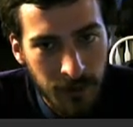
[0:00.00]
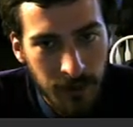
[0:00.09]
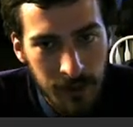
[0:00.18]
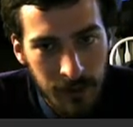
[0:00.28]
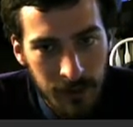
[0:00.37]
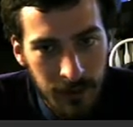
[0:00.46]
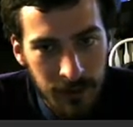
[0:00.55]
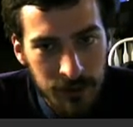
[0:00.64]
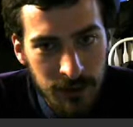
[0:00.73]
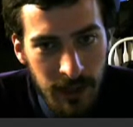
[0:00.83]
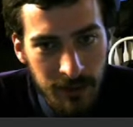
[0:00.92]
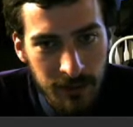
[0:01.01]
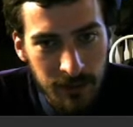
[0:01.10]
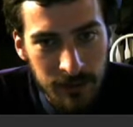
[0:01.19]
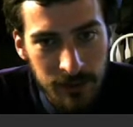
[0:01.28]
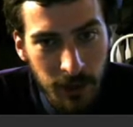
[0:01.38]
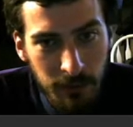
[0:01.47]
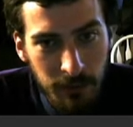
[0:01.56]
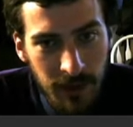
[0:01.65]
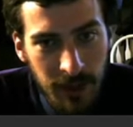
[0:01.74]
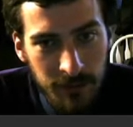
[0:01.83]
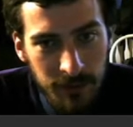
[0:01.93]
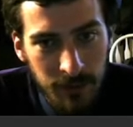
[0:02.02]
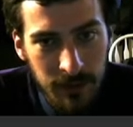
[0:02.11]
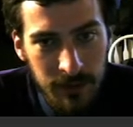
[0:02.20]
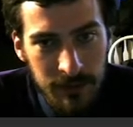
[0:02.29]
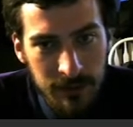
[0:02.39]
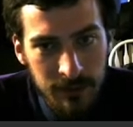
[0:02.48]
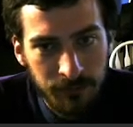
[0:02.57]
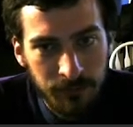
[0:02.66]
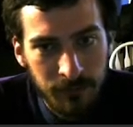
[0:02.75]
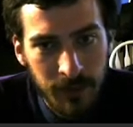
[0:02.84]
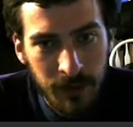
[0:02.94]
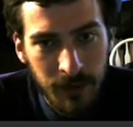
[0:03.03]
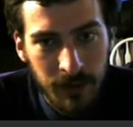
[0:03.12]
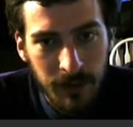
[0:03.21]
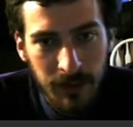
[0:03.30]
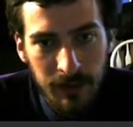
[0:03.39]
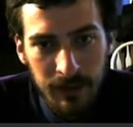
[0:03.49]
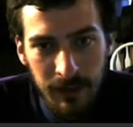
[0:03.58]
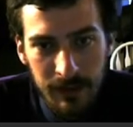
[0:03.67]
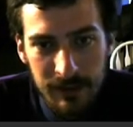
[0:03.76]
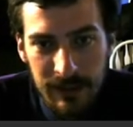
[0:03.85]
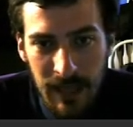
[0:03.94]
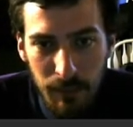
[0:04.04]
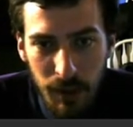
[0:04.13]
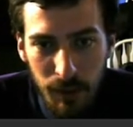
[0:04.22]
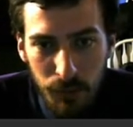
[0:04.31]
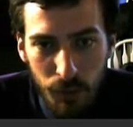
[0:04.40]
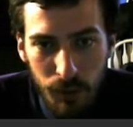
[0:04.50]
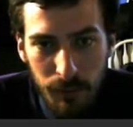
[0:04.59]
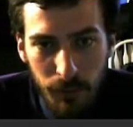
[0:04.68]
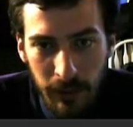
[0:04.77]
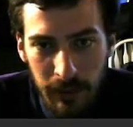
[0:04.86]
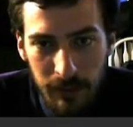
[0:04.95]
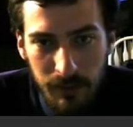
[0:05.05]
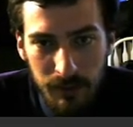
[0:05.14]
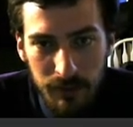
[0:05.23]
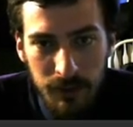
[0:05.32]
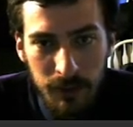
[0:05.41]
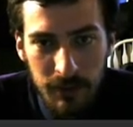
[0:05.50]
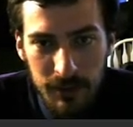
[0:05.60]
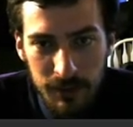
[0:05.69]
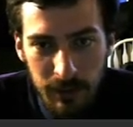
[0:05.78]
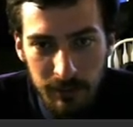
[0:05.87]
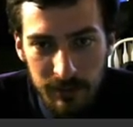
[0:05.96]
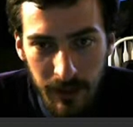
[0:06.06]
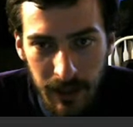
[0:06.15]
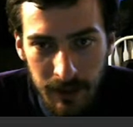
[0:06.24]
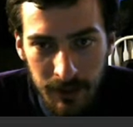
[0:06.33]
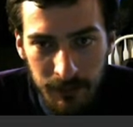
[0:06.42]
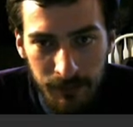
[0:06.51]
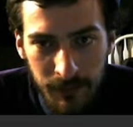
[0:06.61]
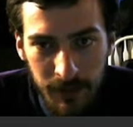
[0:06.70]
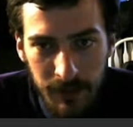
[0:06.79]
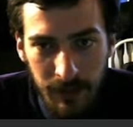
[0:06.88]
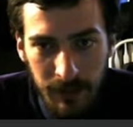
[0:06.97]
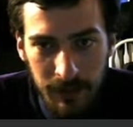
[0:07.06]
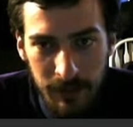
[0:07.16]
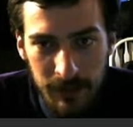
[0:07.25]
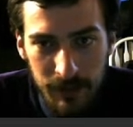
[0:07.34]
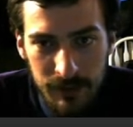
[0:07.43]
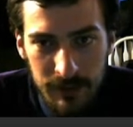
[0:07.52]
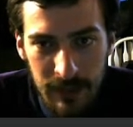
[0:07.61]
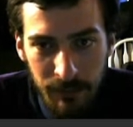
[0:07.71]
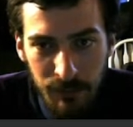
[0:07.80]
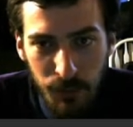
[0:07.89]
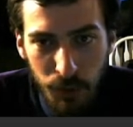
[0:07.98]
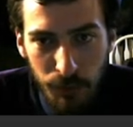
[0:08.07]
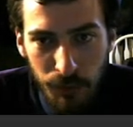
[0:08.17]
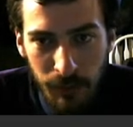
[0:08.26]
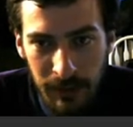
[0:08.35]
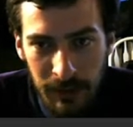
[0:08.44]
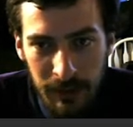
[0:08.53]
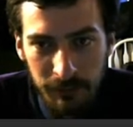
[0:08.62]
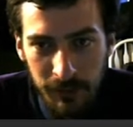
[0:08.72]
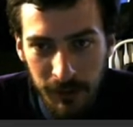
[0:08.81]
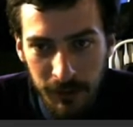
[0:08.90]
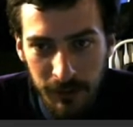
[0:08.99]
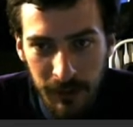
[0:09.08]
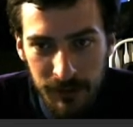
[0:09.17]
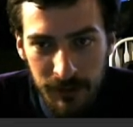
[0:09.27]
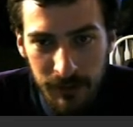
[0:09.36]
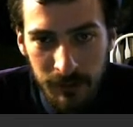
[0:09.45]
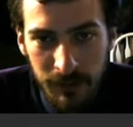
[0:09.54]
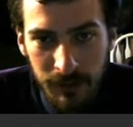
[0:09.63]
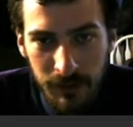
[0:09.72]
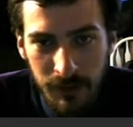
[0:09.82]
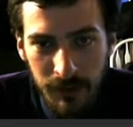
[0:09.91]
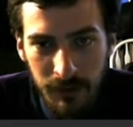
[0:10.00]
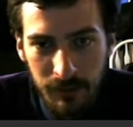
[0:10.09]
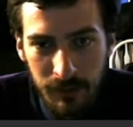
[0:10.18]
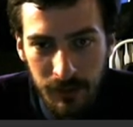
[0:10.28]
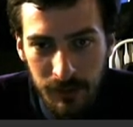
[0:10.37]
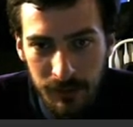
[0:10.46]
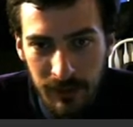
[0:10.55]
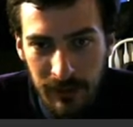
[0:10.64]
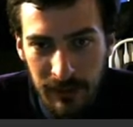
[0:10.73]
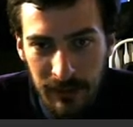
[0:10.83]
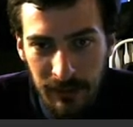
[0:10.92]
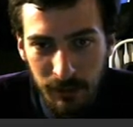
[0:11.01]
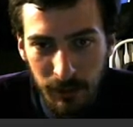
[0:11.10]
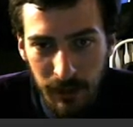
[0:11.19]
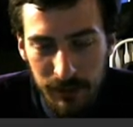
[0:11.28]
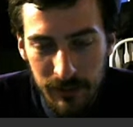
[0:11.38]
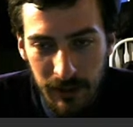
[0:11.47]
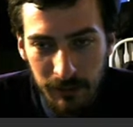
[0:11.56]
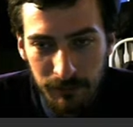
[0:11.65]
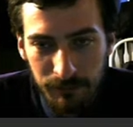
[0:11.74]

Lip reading: And then extract the streams file from these. And then snap our pour point to the streams file. And use our snapped pour point and flow direction to delineate the watershed.